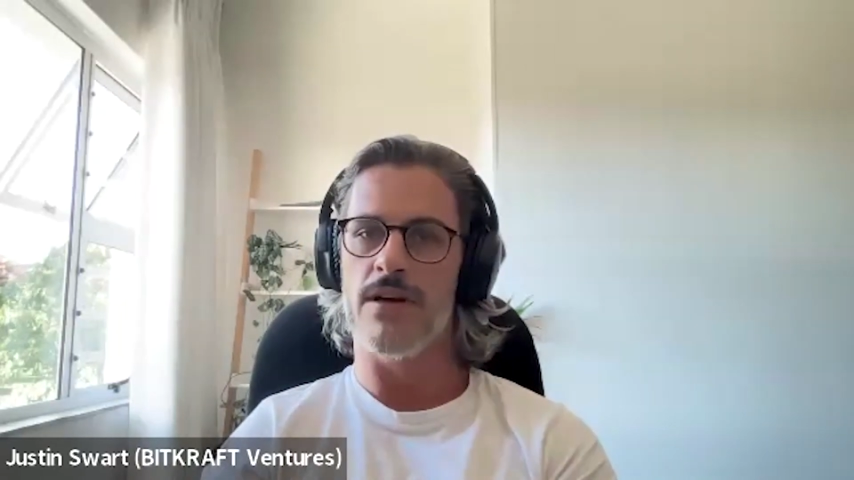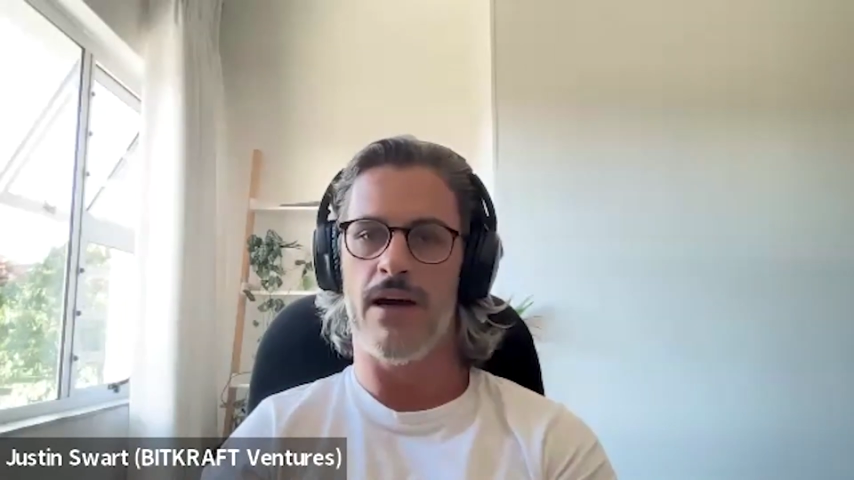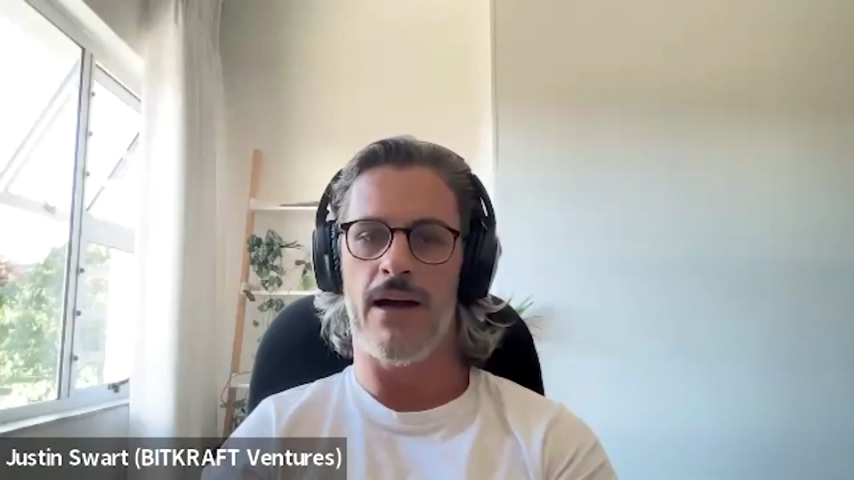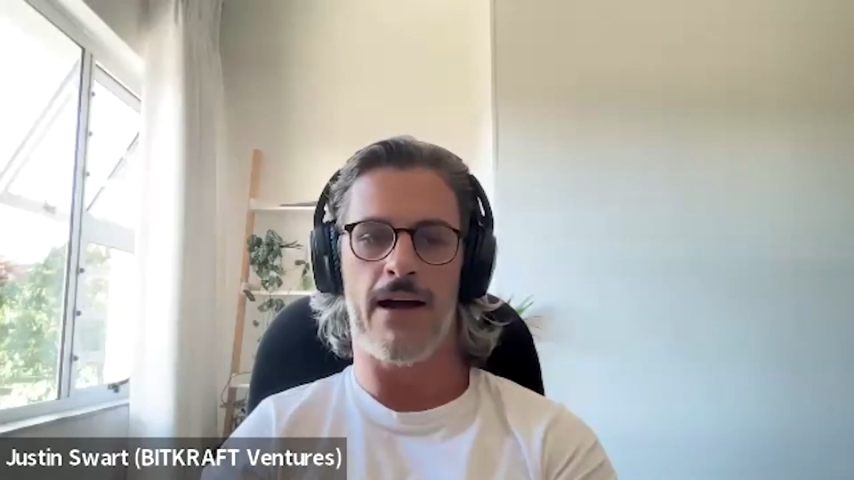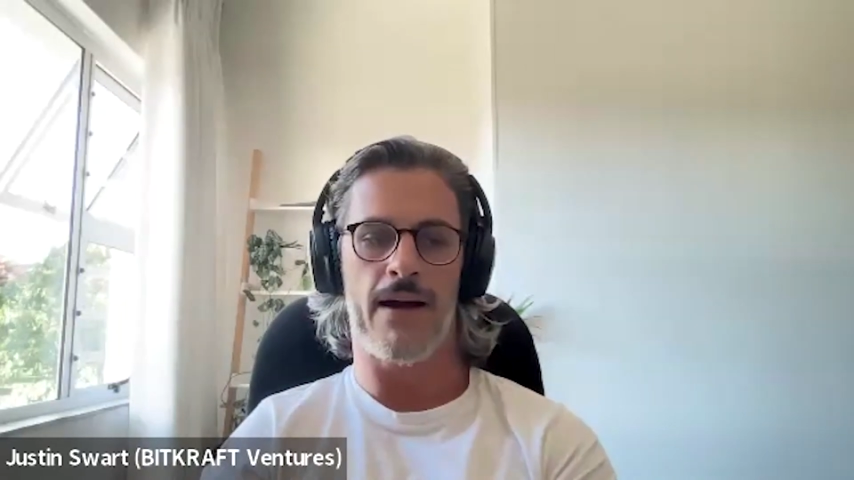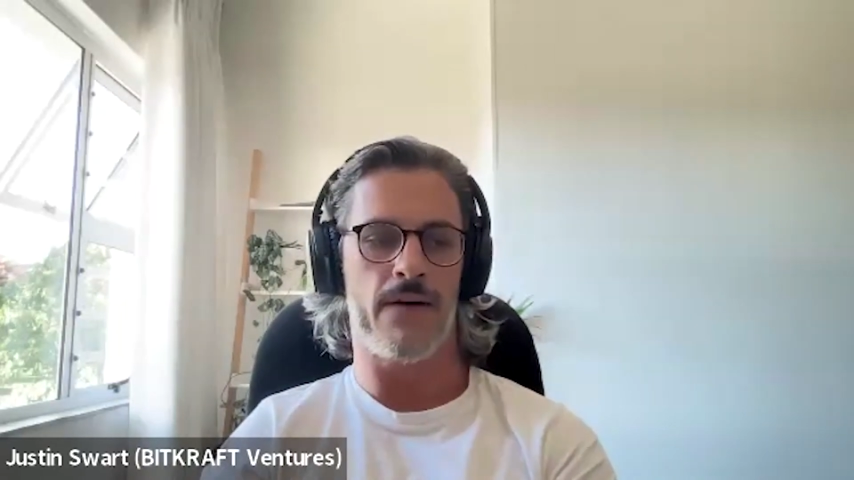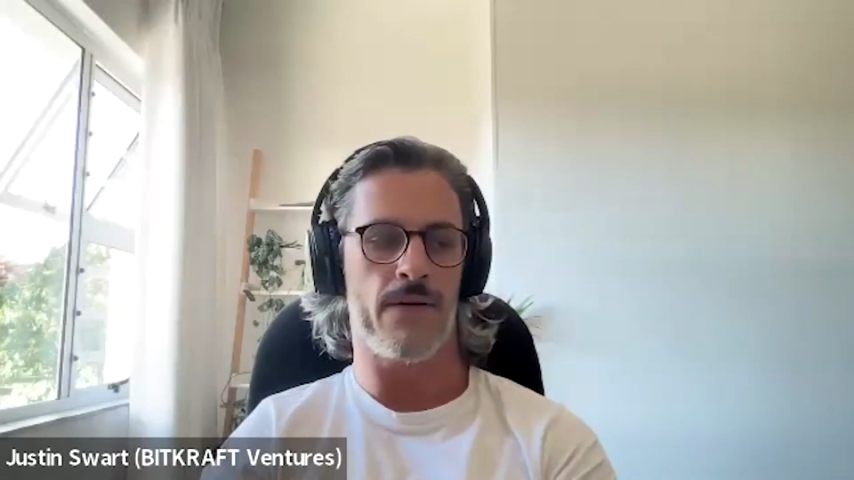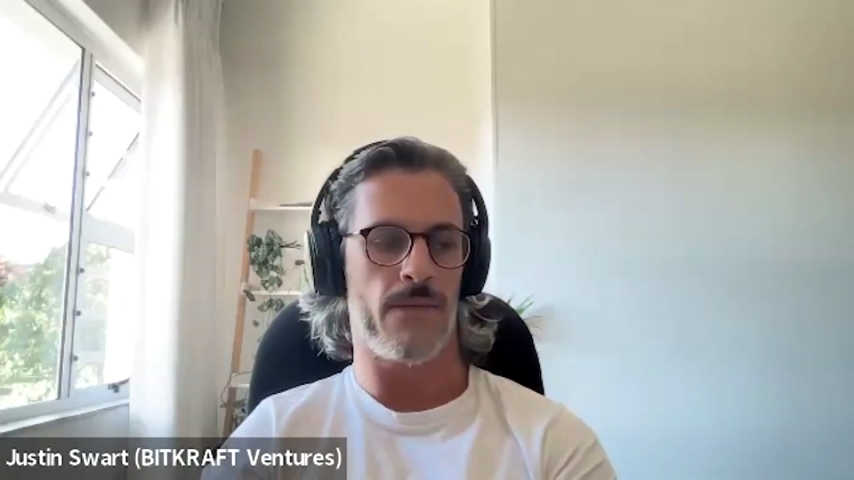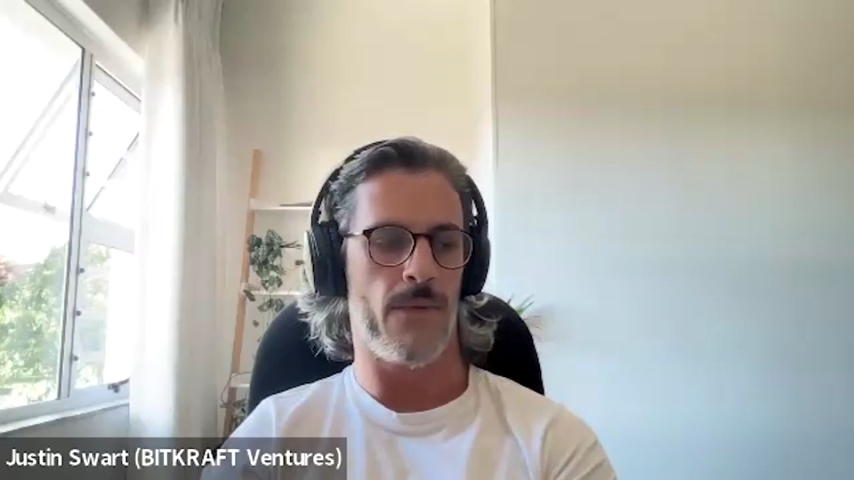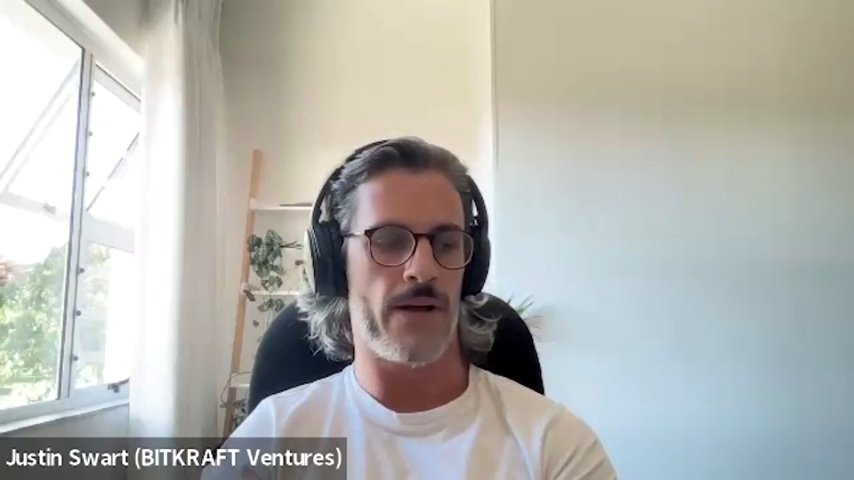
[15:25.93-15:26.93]
And
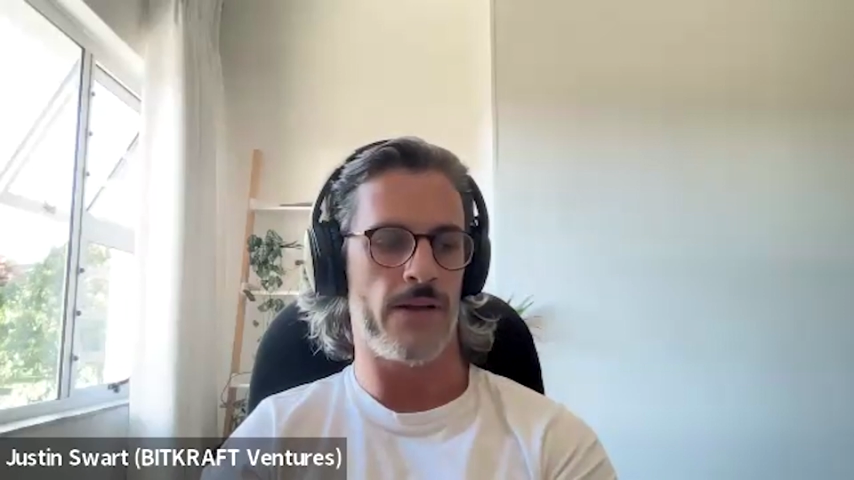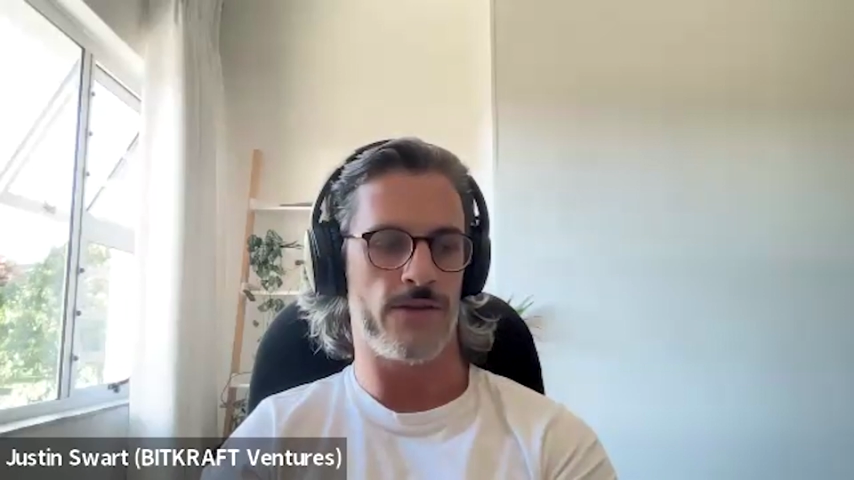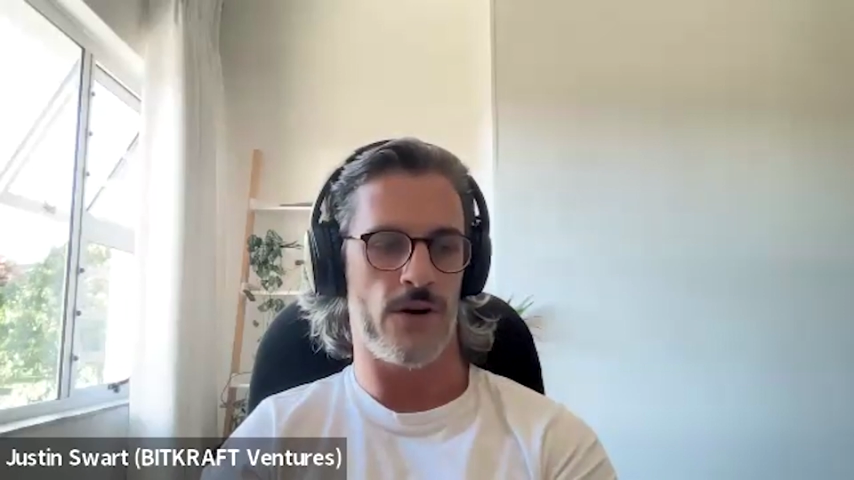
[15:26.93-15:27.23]
whales